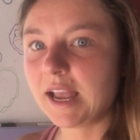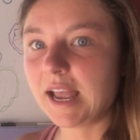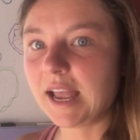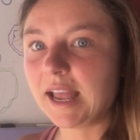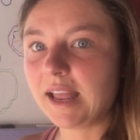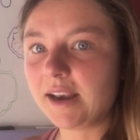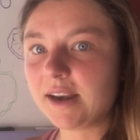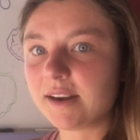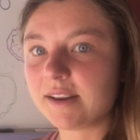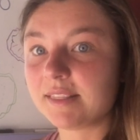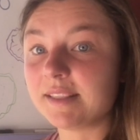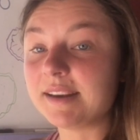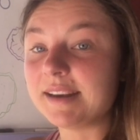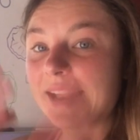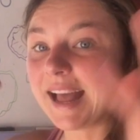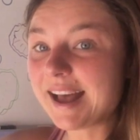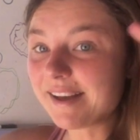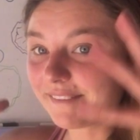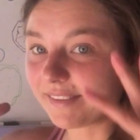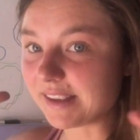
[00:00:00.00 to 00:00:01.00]
and the
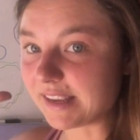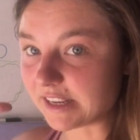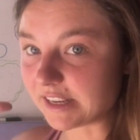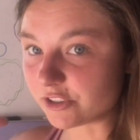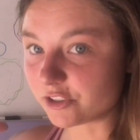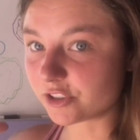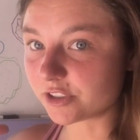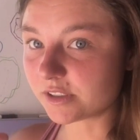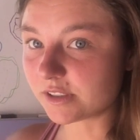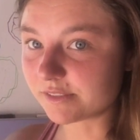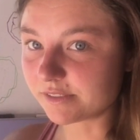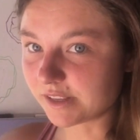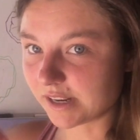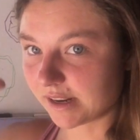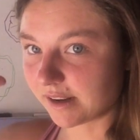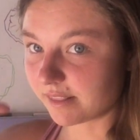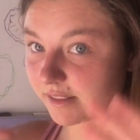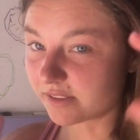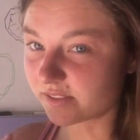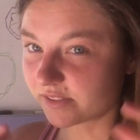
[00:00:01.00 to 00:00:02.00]
navigation of
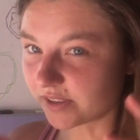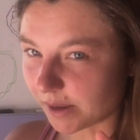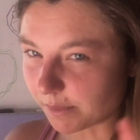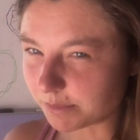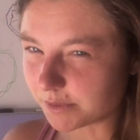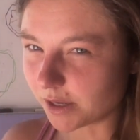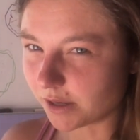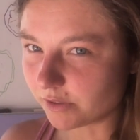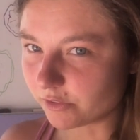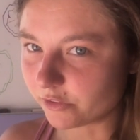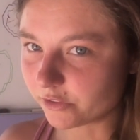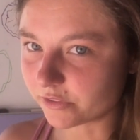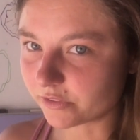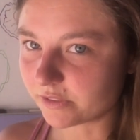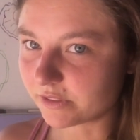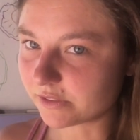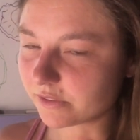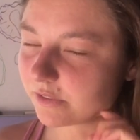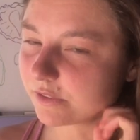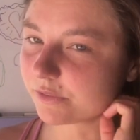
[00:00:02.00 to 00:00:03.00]
kind of the
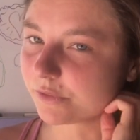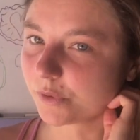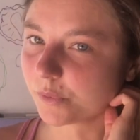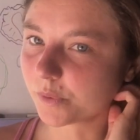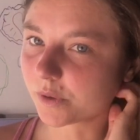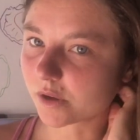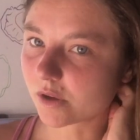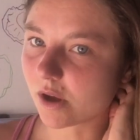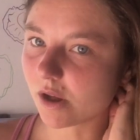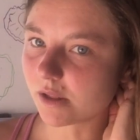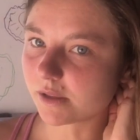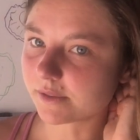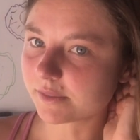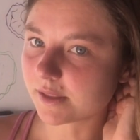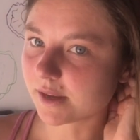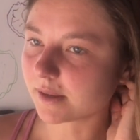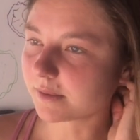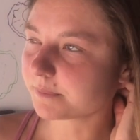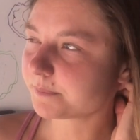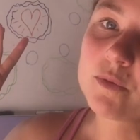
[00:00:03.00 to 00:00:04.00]
subconsciousness, if you want to call it
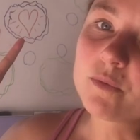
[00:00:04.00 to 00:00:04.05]
that.